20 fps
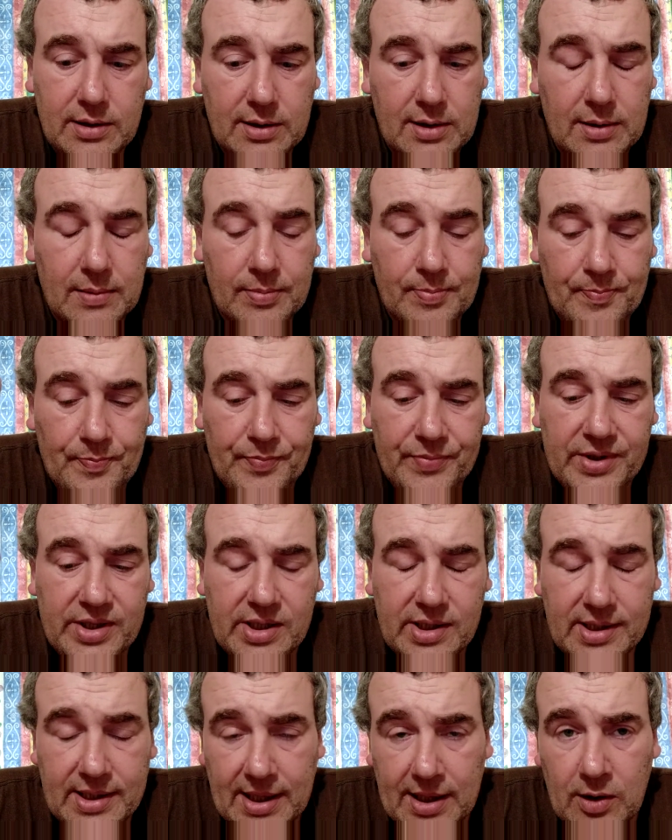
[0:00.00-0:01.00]
The
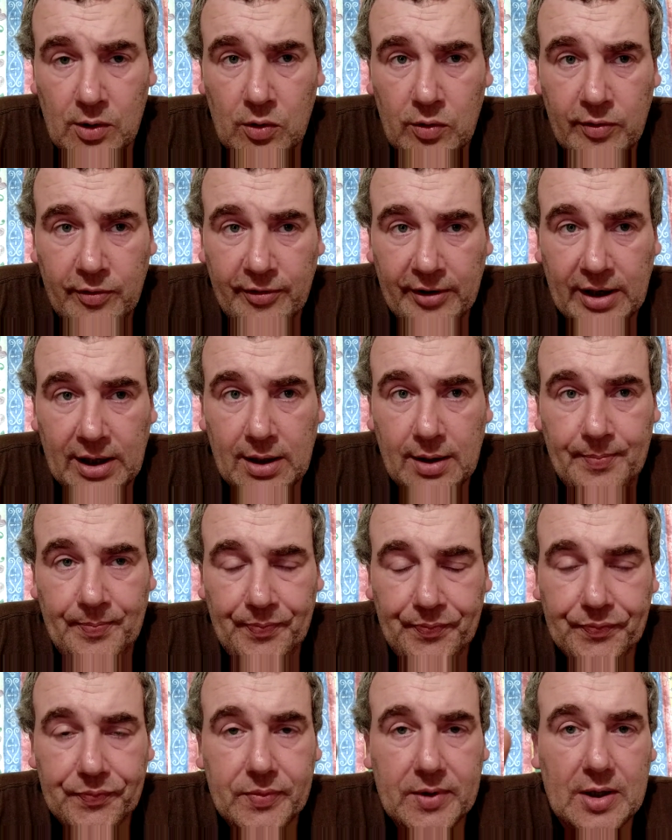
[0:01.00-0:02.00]
silver,
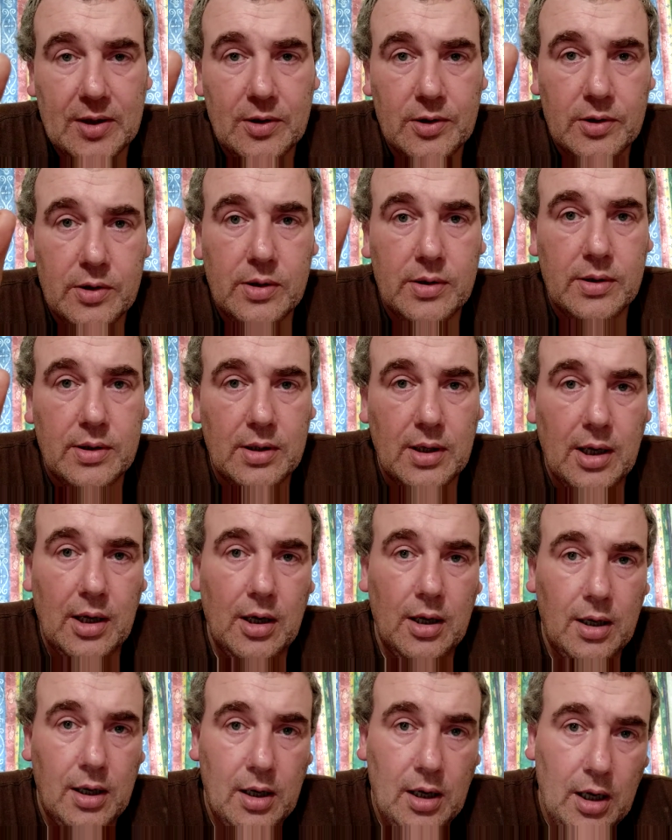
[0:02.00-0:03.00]
because
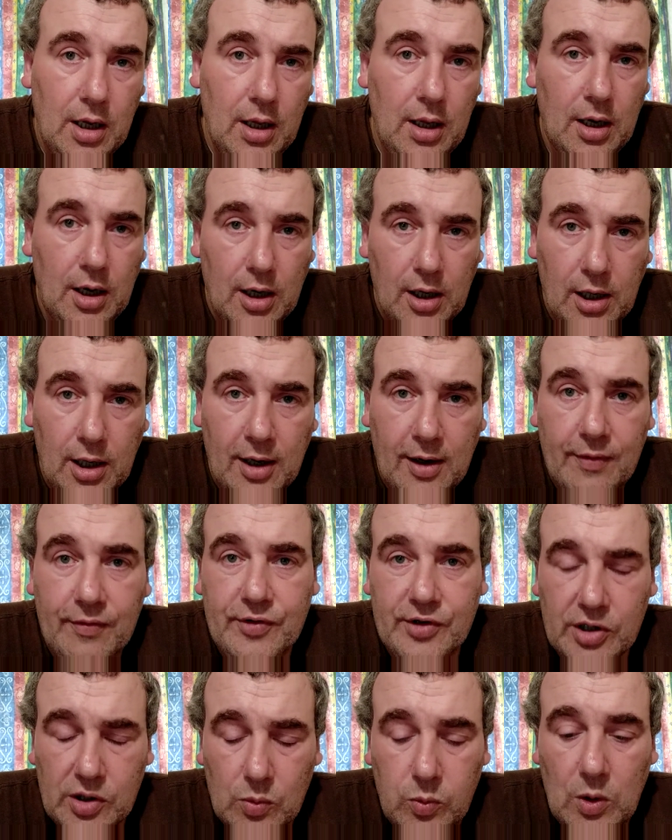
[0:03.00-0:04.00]
I love
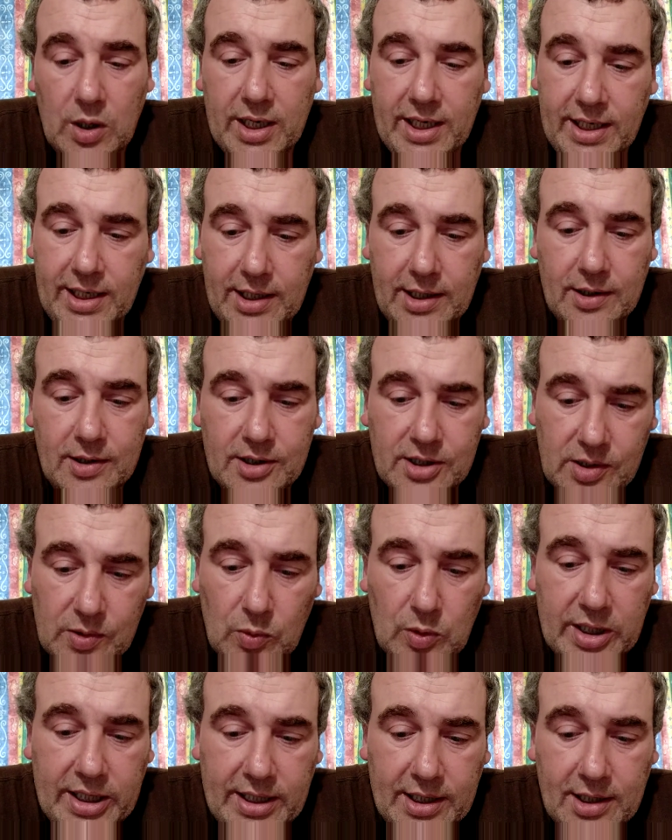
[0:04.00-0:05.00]

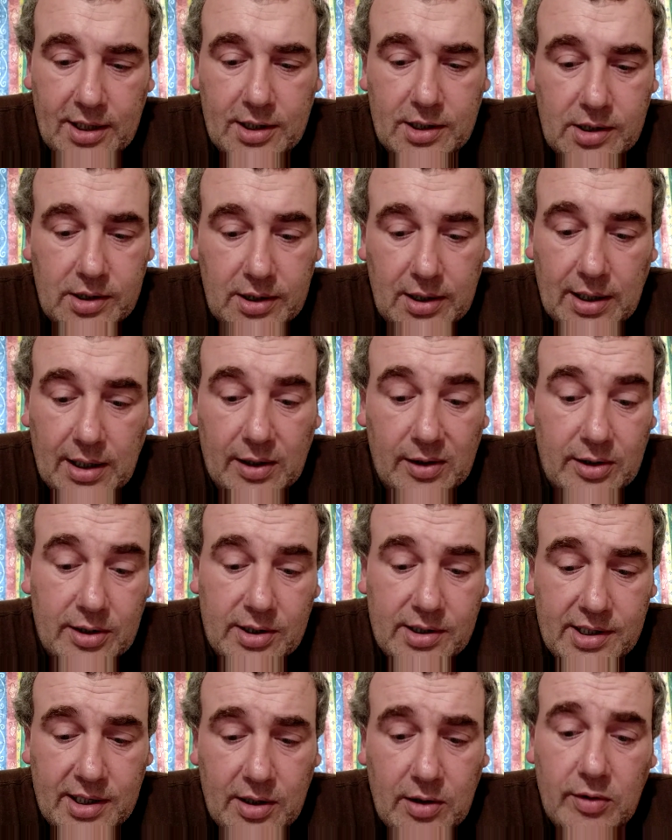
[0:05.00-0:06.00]
sweetness, you know, the
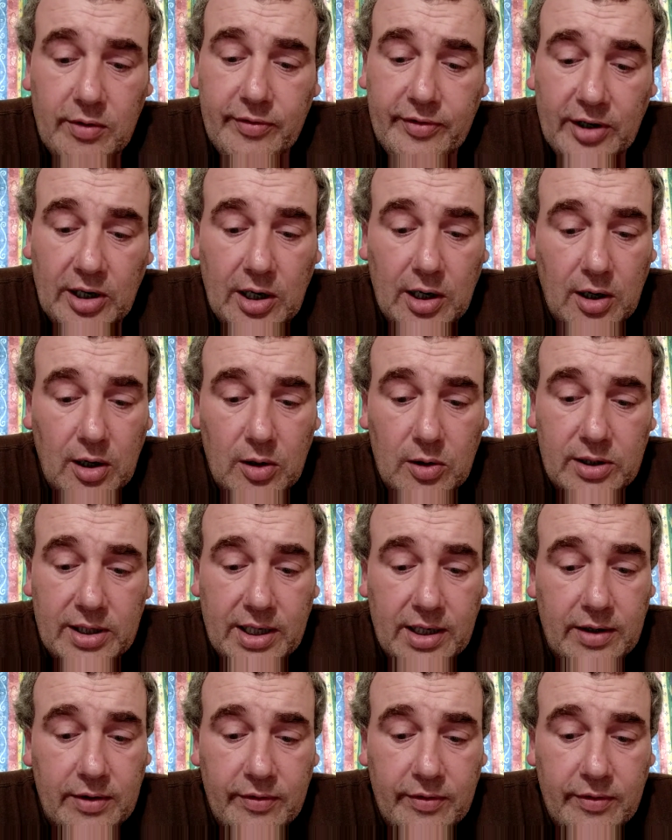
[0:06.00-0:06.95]
silver I'll